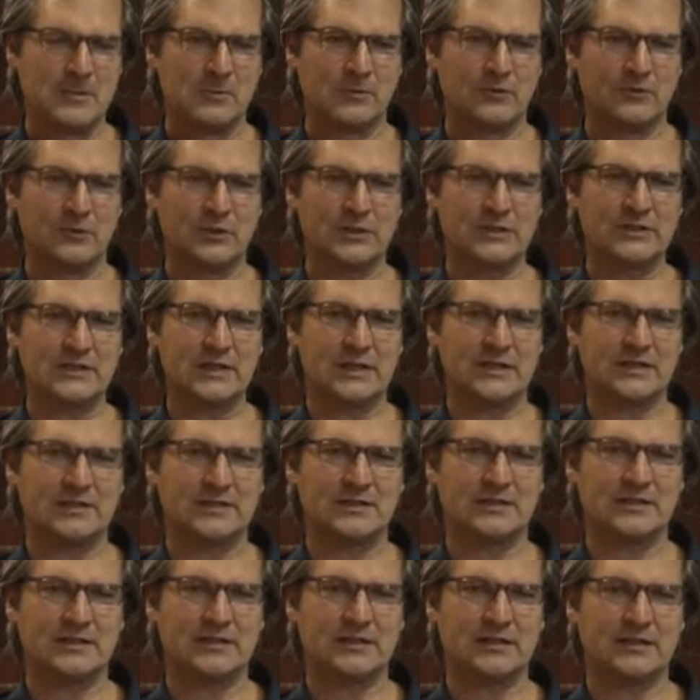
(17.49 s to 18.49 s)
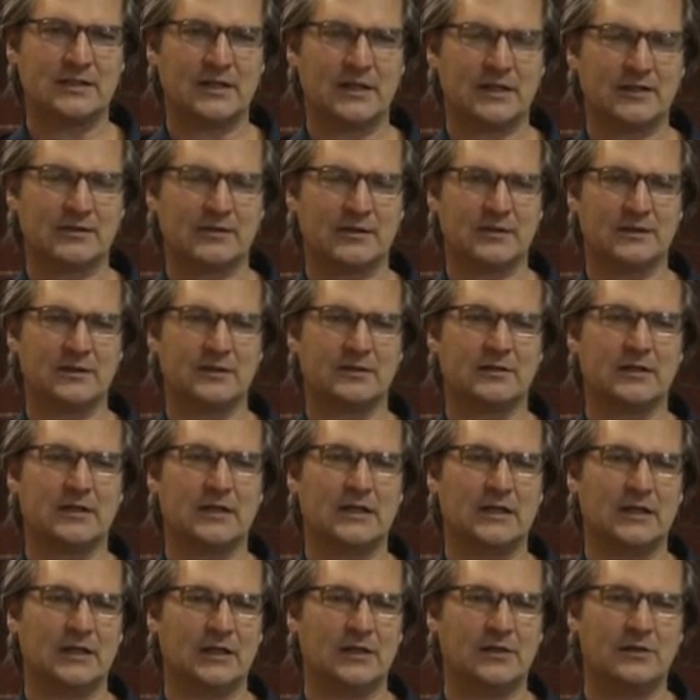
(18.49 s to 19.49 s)
We've looked at
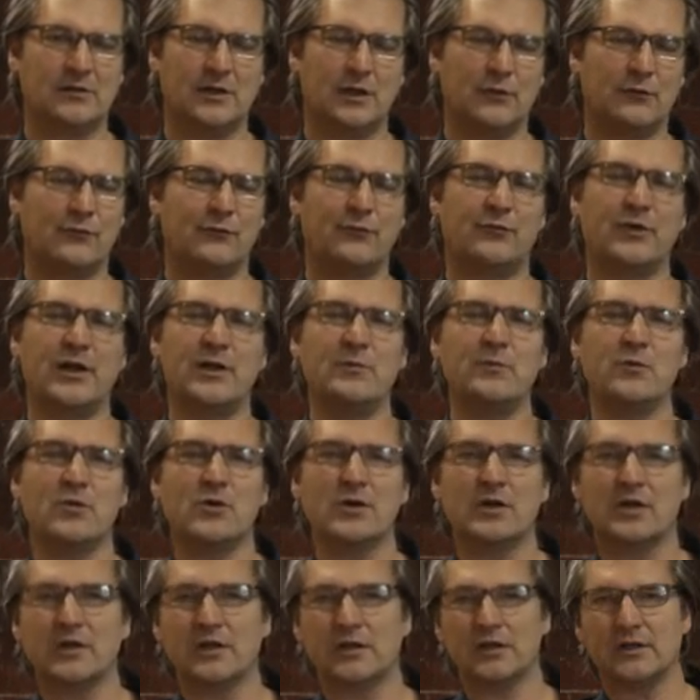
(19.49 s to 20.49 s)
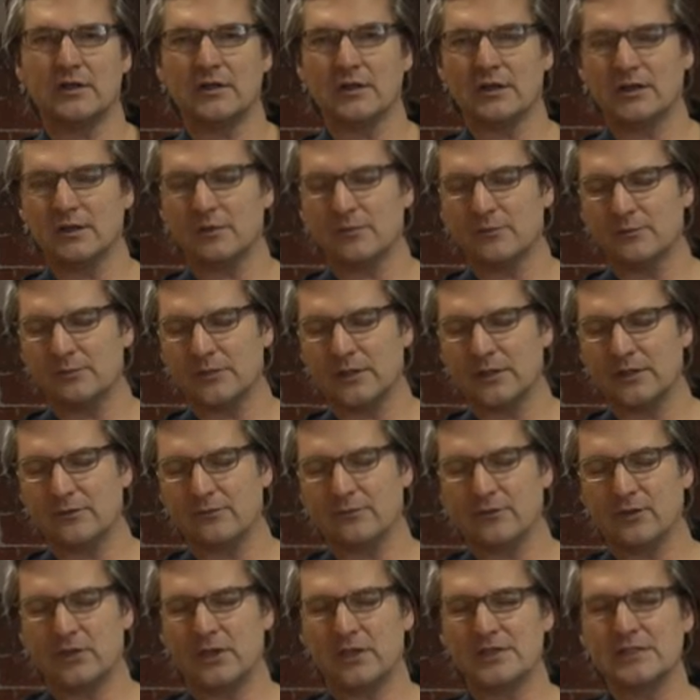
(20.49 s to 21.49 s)
a framework and a
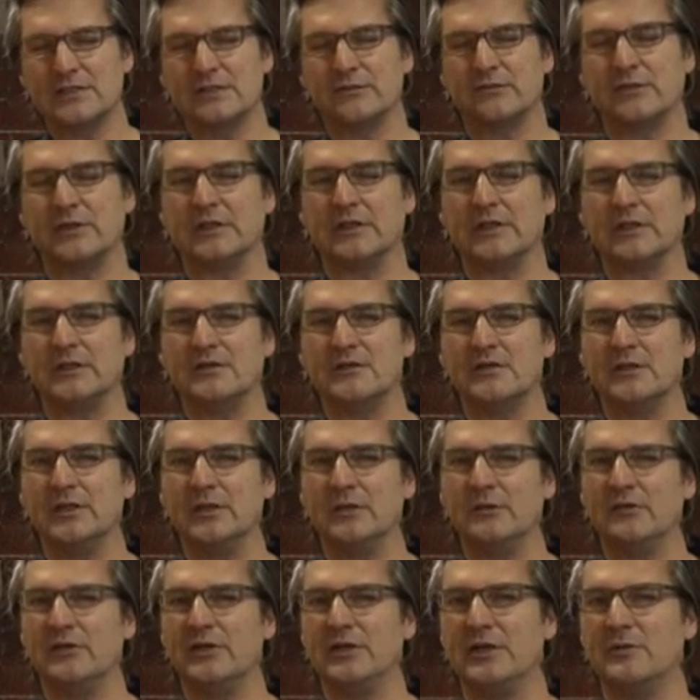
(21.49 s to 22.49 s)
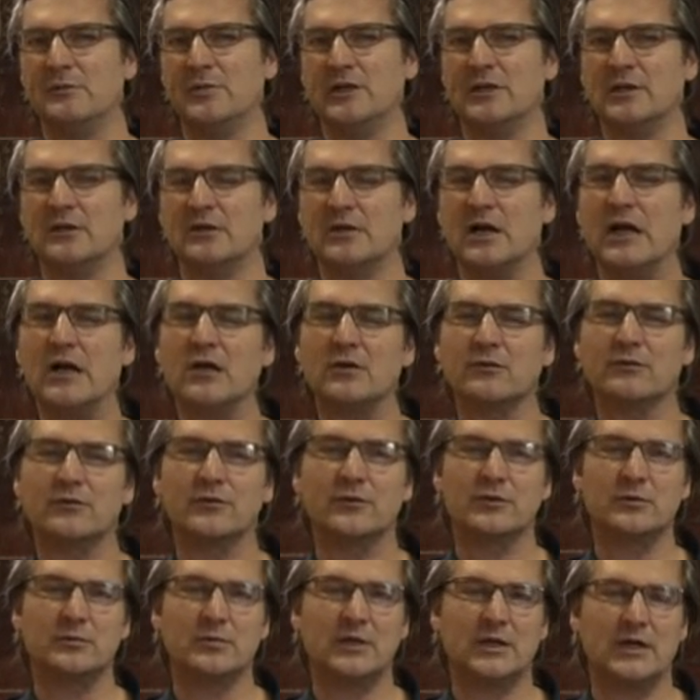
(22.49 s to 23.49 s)
philosophy that's only really been around
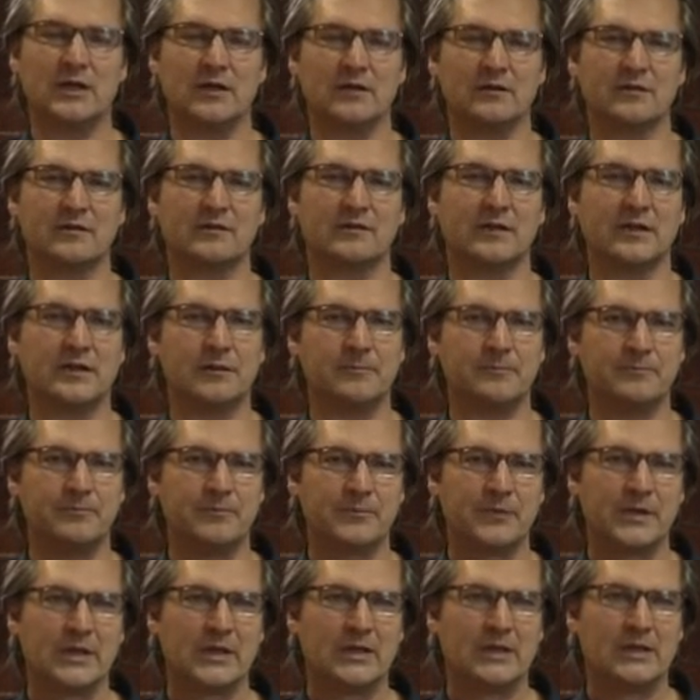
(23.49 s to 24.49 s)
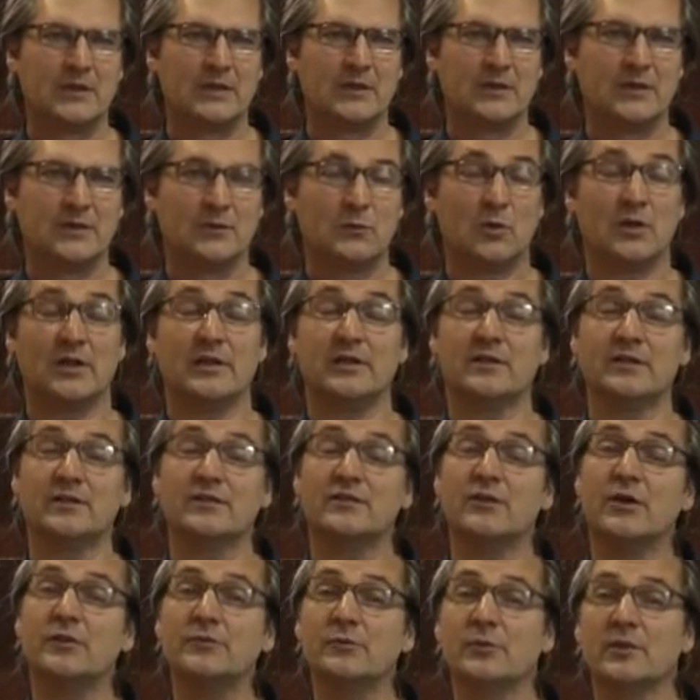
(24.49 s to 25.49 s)
for about, well, in the
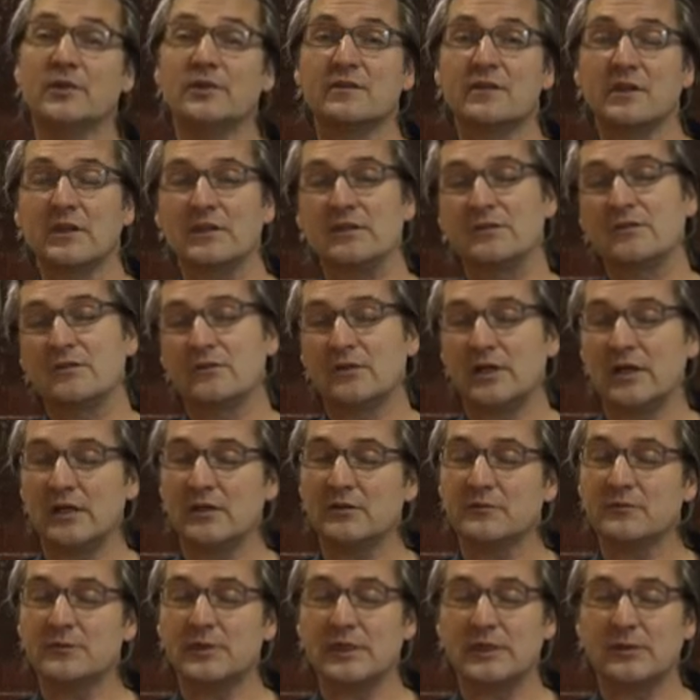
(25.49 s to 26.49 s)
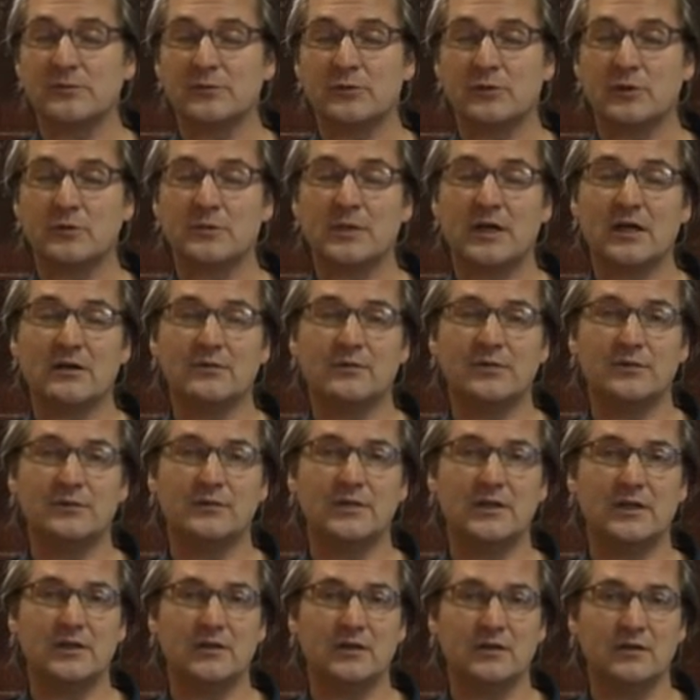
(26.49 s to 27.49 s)
software sense, around for about
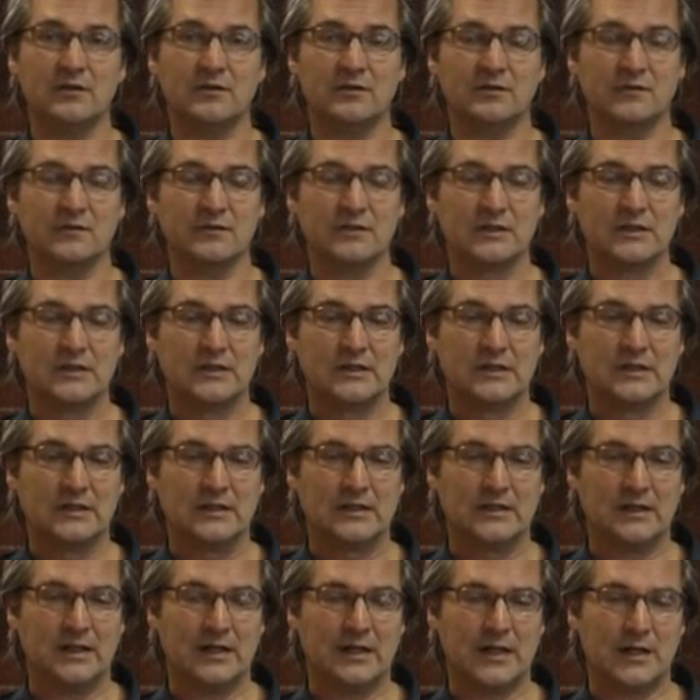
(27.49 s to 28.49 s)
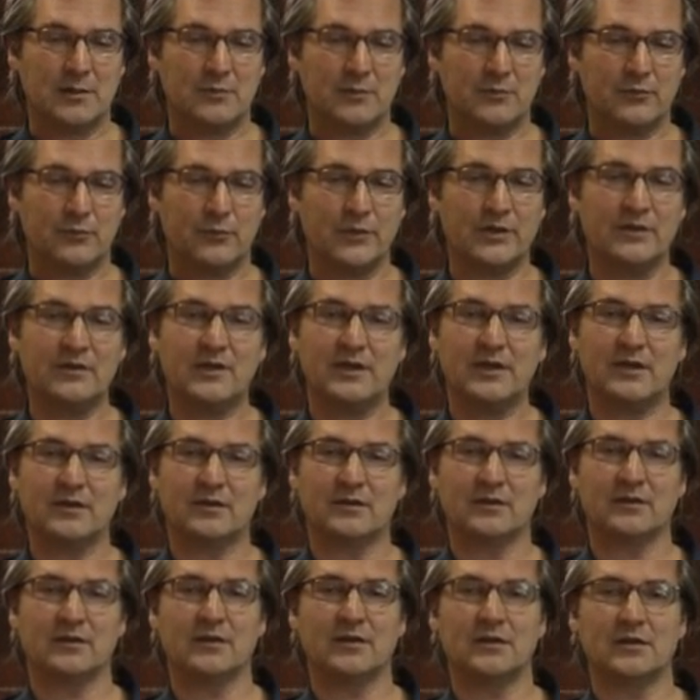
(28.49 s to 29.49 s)
15 years. If we
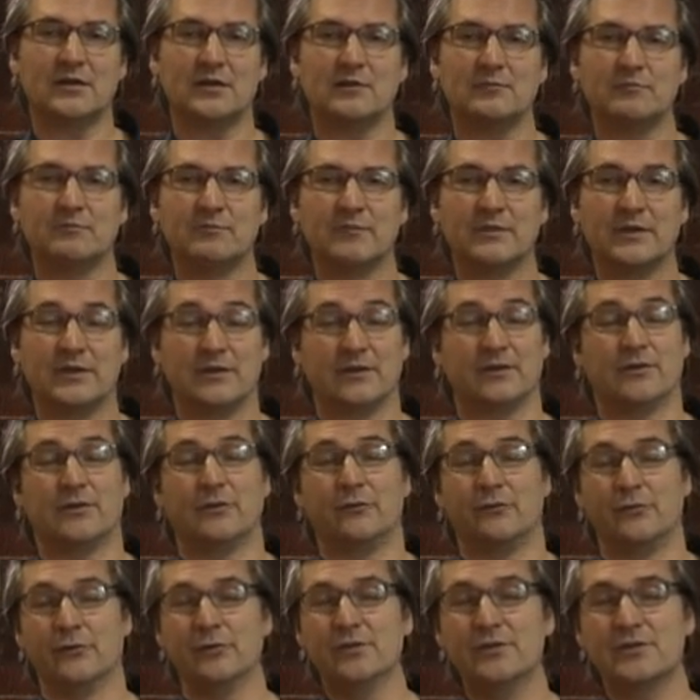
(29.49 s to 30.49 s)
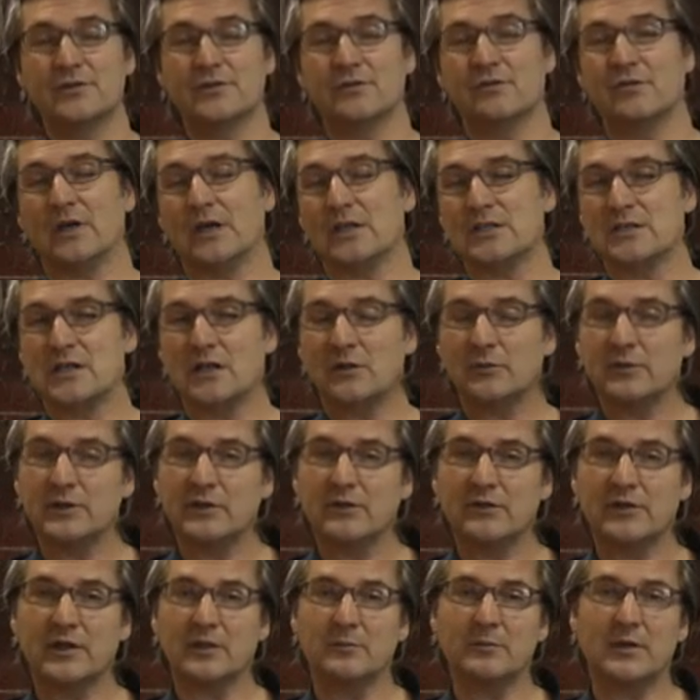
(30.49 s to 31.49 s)
take the roots of Agile, we're
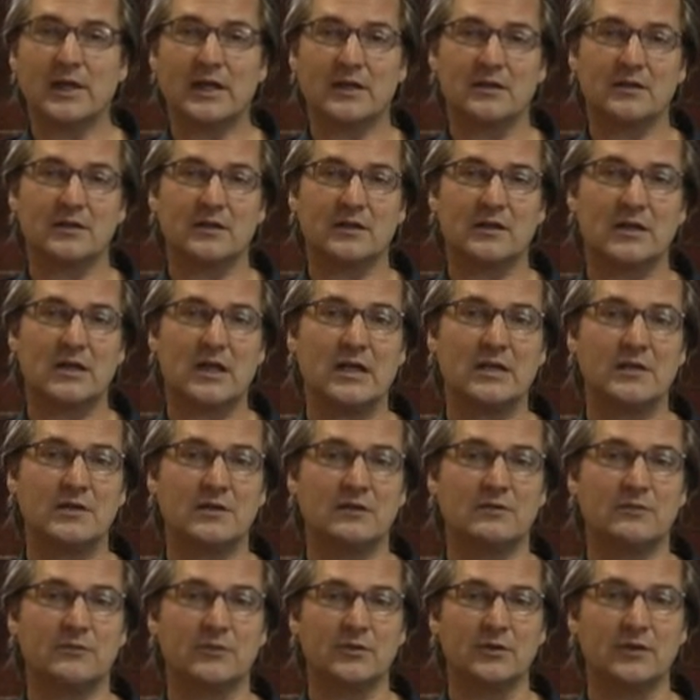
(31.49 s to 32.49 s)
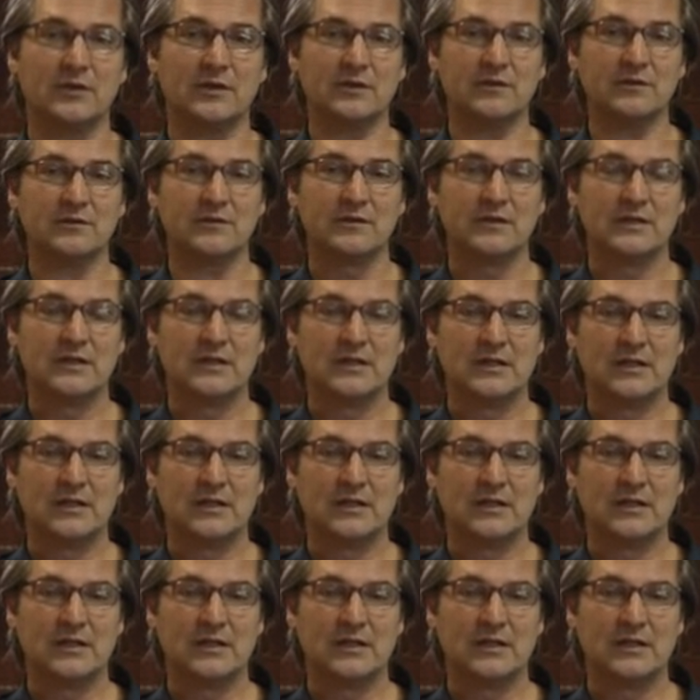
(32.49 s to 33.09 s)
looking back to the 1940s.